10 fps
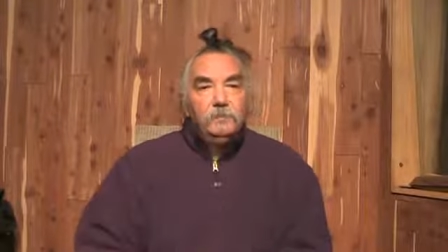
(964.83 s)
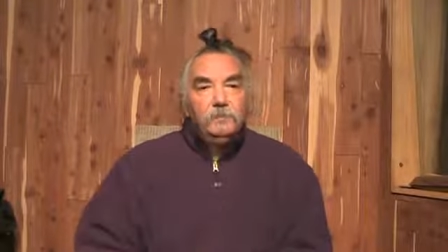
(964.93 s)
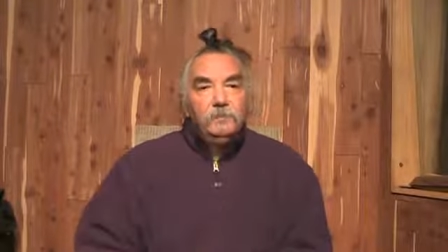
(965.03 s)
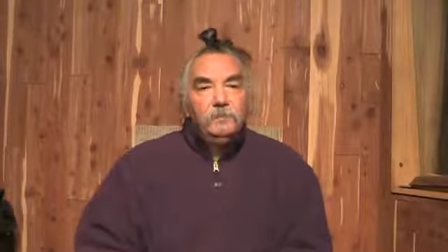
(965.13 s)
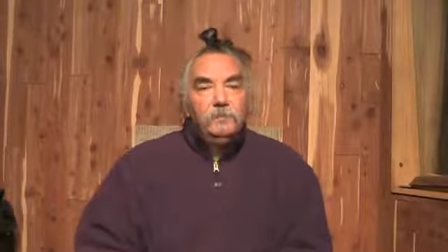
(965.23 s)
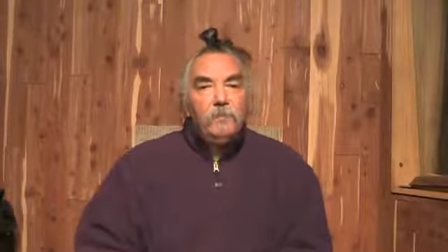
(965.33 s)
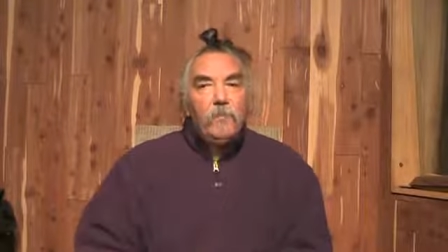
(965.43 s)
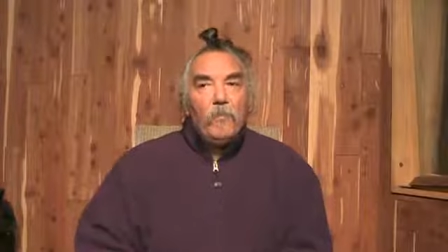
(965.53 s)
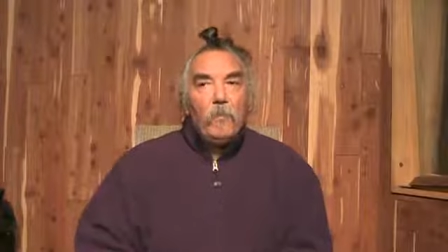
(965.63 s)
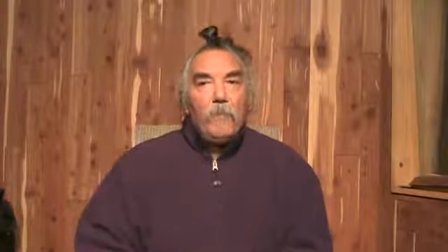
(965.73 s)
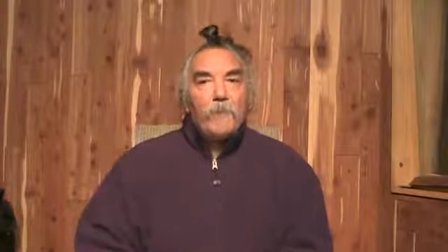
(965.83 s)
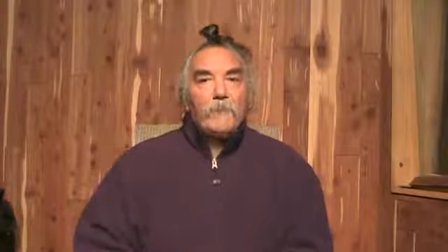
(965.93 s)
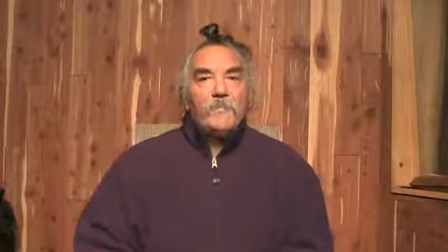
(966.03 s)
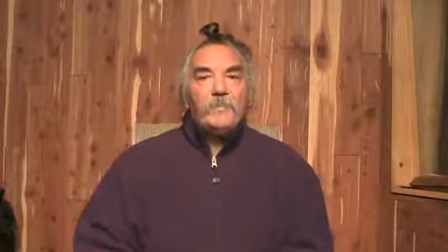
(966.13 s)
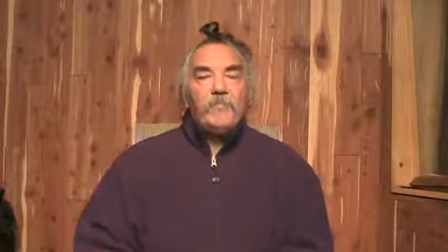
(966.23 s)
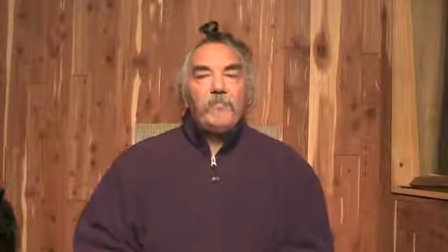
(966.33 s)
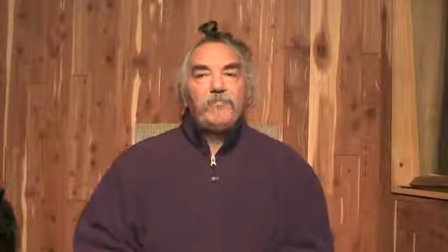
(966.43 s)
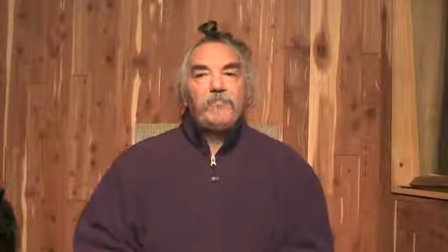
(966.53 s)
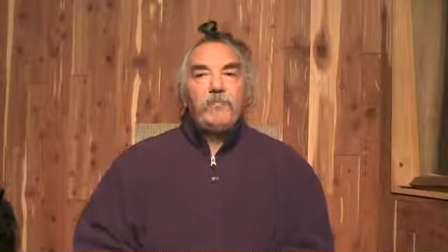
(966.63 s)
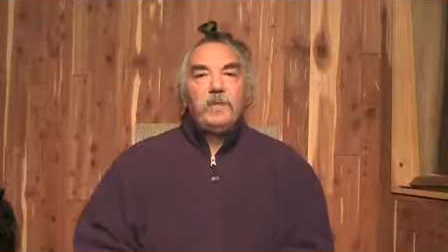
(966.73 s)
How important is a sense of
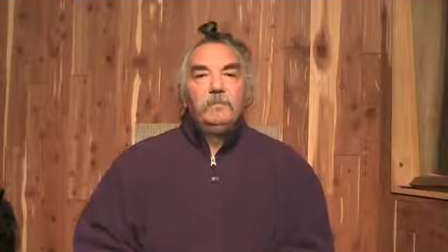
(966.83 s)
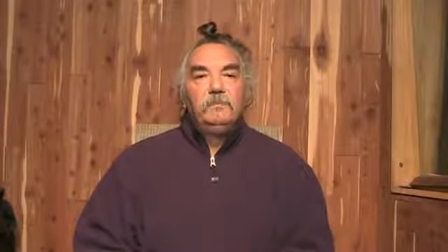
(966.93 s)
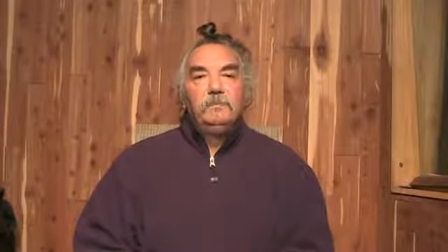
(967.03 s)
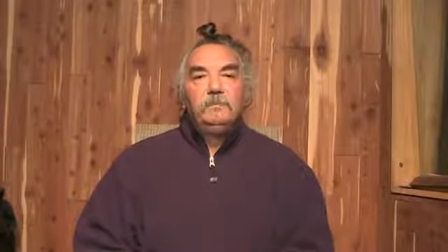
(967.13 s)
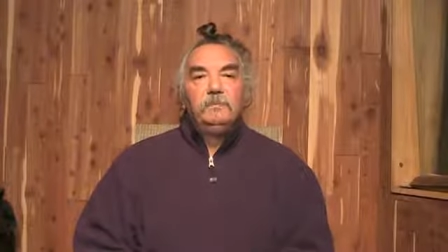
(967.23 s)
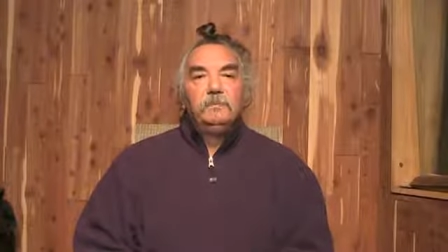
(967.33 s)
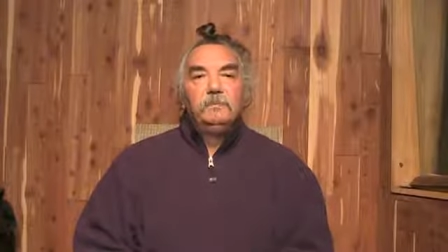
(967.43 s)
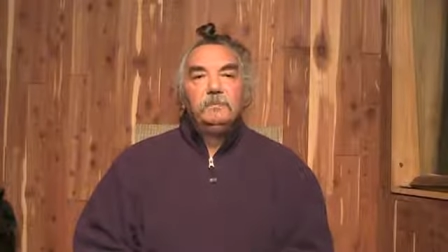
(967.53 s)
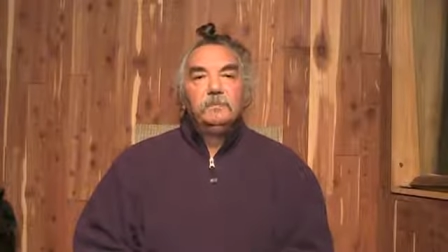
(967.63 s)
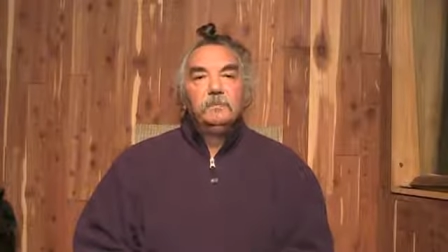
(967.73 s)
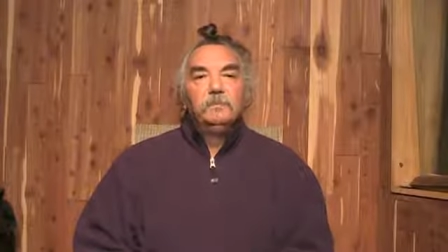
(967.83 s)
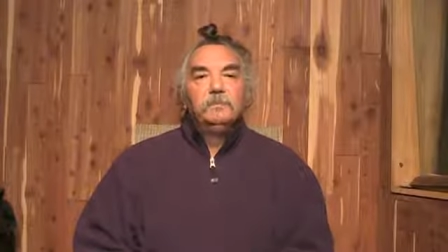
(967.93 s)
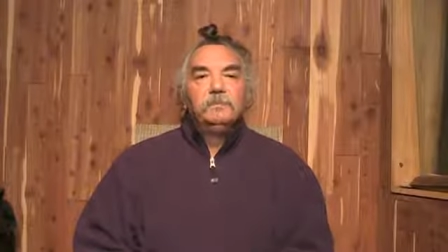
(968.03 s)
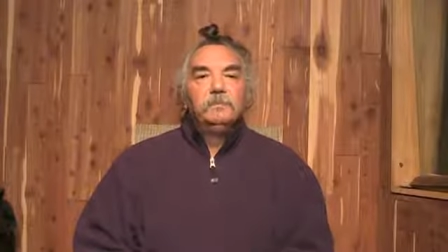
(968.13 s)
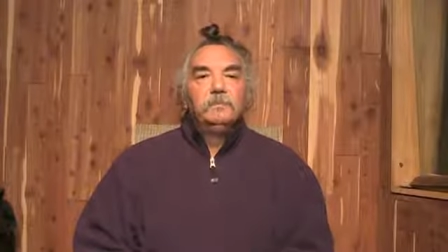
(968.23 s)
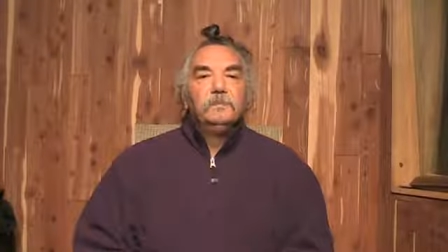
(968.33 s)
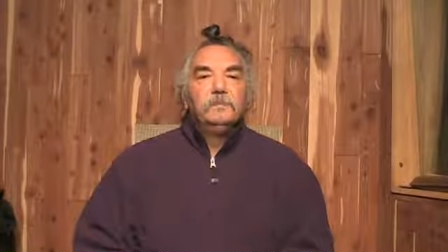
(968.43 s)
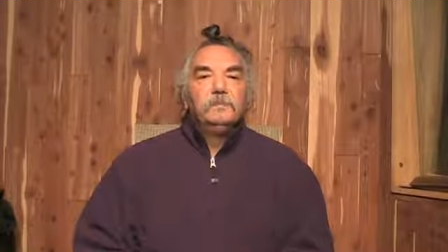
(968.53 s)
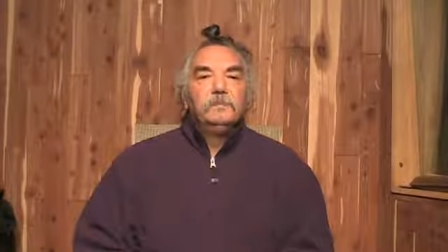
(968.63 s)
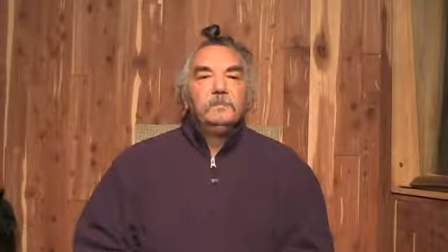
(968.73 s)
humor or a sense of
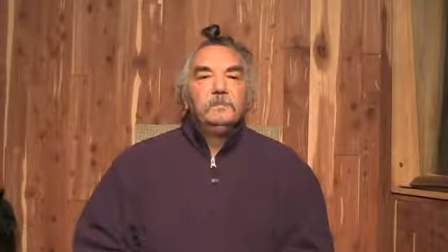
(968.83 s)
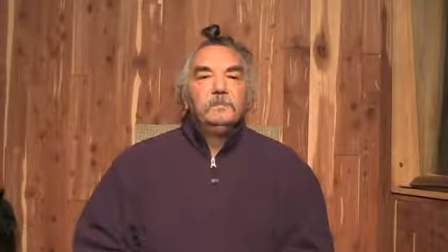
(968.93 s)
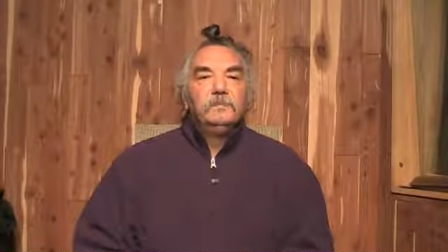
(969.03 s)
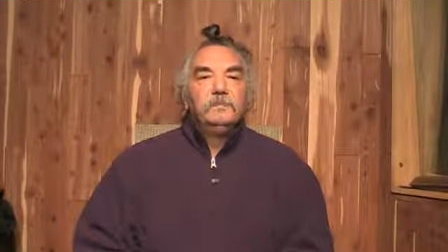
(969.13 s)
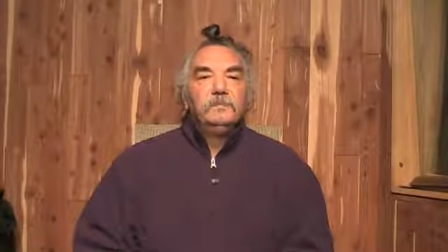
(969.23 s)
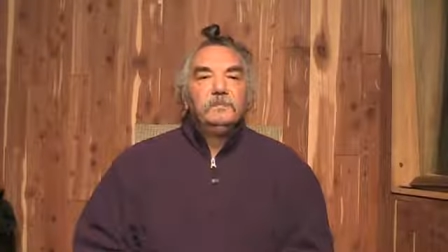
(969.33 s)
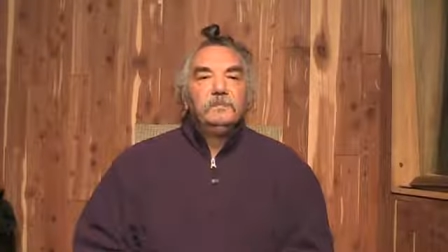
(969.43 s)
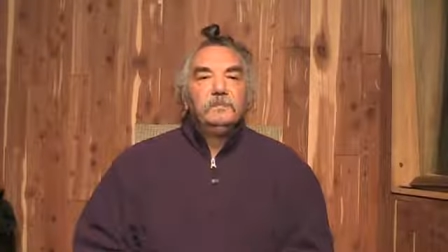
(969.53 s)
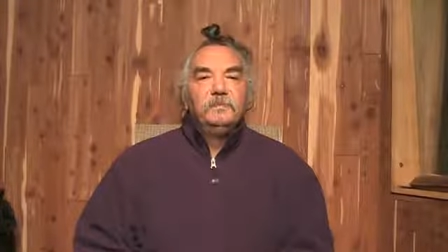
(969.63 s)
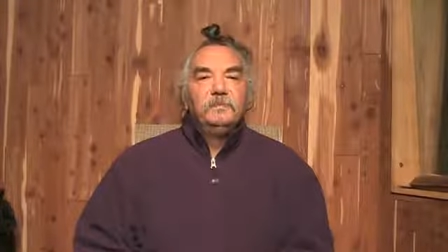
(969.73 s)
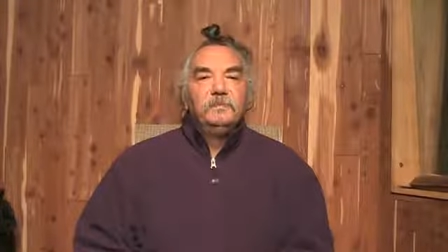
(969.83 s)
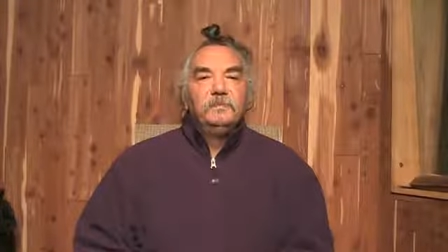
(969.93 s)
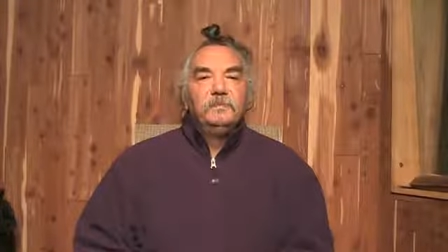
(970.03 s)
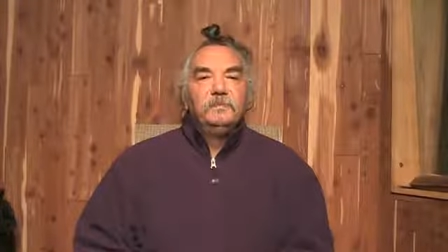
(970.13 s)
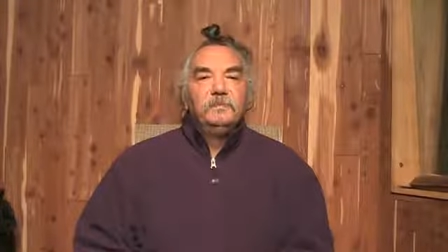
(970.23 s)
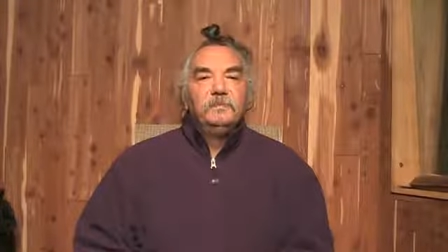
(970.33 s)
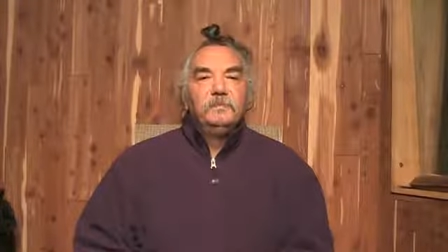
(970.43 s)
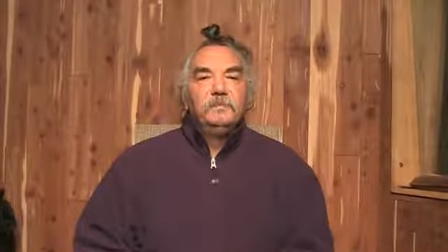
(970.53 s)
playfulness to achieving the no karma?